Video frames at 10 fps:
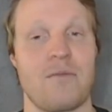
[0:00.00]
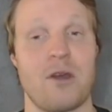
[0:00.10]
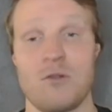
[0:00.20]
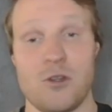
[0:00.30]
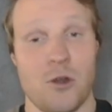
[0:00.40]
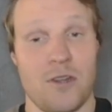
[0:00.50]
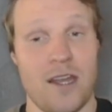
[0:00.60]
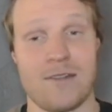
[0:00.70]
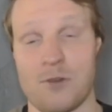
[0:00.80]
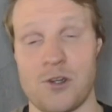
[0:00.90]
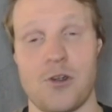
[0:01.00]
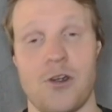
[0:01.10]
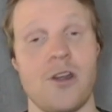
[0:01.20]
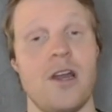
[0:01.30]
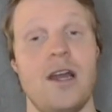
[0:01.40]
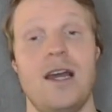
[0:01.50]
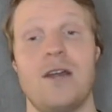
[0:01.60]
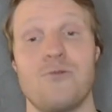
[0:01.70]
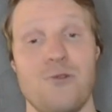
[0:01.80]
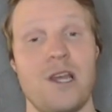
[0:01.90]
But Jota is for sure a
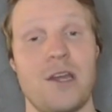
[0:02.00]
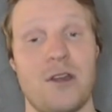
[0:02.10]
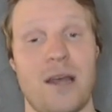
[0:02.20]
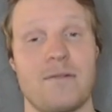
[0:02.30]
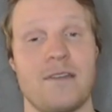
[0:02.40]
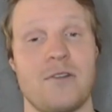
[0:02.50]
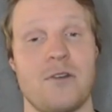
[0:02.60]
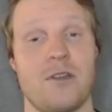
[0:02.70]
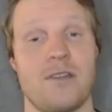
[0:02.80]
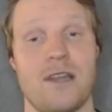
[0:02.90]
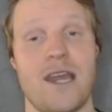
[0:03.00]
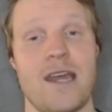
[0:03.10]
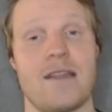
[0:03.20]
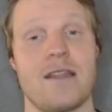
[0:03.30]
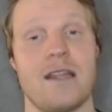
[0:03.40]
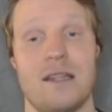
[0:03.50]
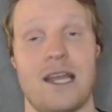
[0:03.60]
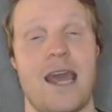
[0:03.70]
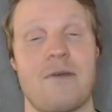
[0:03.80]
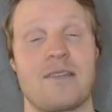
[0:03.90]
really good captaincy choice in the
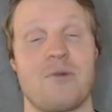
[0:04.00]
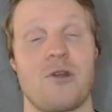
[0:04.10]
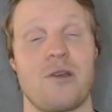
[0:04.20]
game against Burnley,